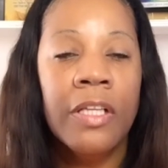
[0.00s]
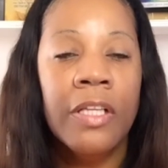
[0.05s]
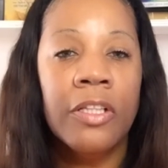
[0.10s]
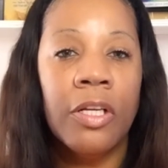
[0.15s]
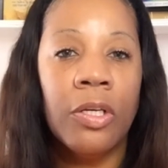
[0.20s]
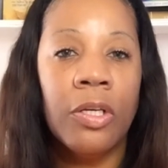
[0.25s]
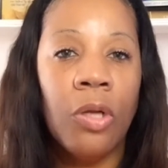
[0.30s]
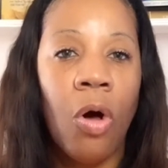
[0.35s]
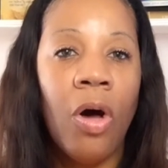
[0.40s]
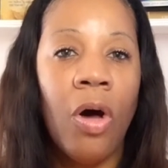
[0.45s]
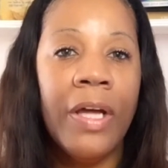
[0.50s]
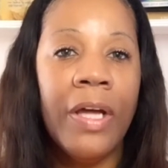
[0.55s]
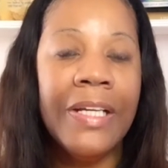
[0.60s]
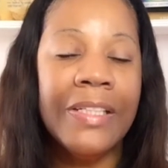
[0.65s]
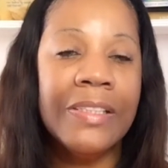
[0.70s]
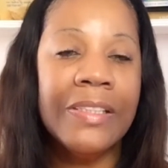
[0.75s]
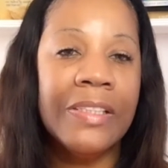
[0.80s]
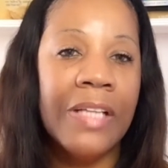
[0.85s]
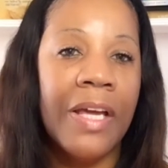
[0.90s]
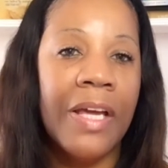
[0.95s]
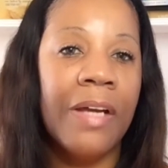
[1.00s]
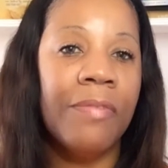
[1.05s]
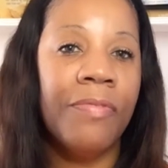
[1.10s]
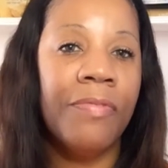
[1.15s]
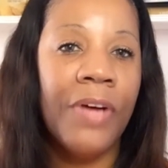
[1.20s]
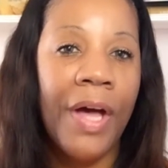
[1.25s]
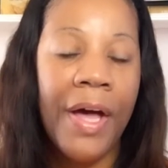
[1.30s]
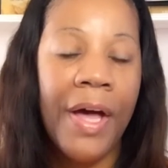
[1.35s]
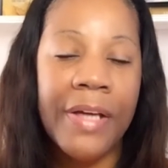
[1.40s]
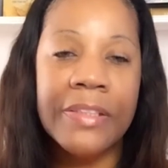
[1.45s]
The Lord is saying
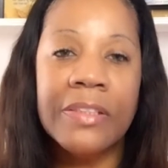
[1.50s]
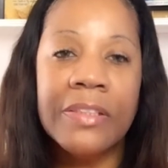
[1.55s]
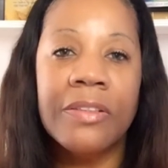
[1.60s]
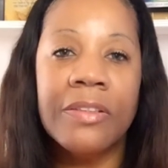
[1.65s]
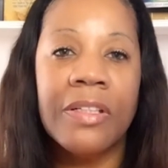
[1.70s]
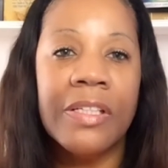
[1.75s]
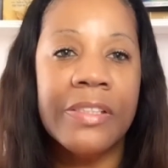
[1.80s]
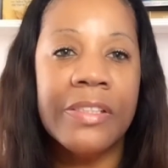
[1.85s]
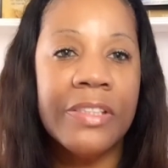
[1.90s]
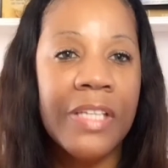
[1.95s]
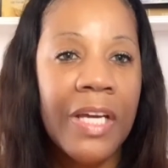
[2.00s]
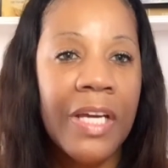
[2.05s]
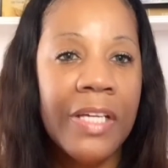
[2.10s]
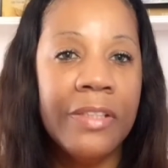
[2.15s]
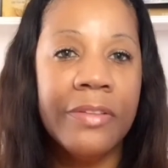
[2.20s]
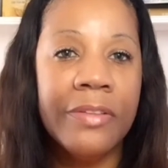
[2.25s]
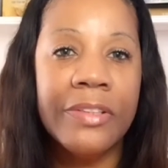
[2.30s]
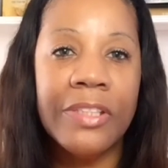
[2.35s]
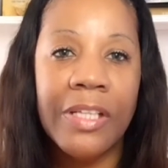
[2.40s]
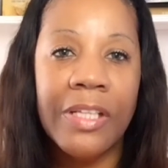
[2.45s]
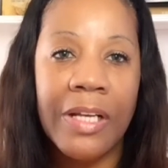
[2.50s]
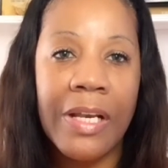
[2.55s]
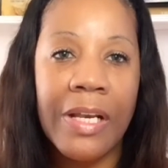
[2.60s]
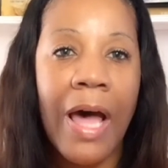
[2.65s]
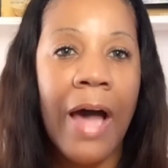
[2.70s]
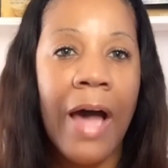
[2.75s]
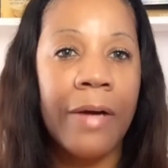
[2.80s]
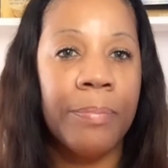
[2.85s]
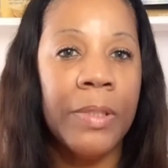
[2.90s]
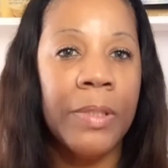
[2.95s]
for us to continue to
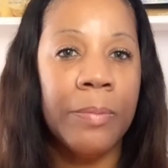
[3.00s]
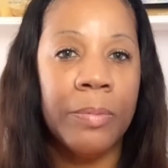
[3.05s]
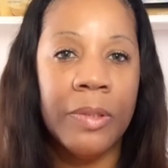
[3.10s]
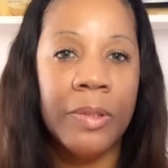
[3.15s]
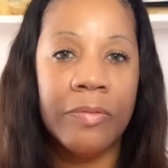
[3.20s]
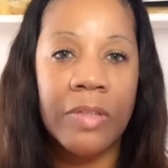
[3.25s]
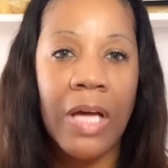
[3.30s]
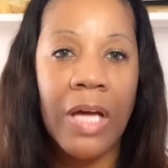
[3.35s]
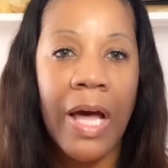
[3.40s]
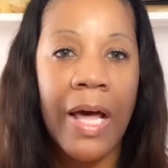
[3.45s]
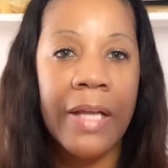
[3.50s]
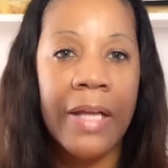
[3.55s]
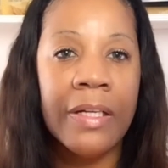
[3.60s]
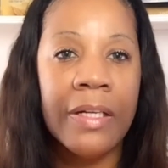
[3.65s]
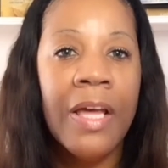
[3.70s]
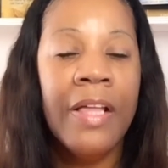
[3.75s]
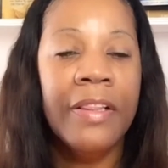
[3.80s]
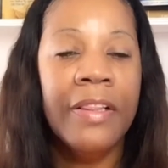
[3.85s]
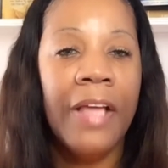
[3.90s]
knock, people of God.